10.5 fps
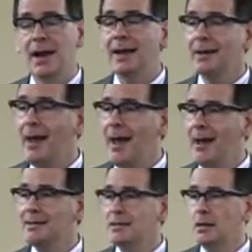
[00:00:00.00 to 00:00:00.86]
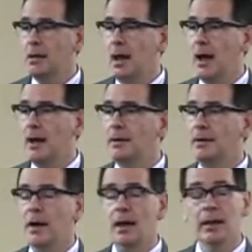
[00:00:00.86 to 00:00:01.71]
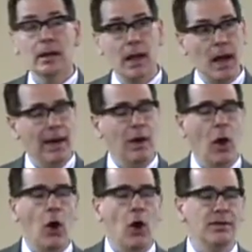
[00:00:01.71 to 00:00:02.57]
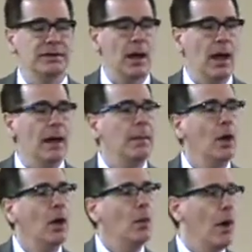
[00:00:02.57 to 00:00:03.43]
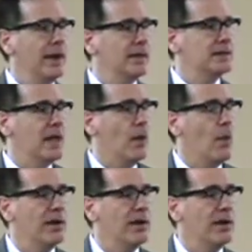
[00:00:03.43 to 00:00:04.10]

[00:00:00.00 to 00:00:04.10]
And I get asked a lot, all the time, why is that?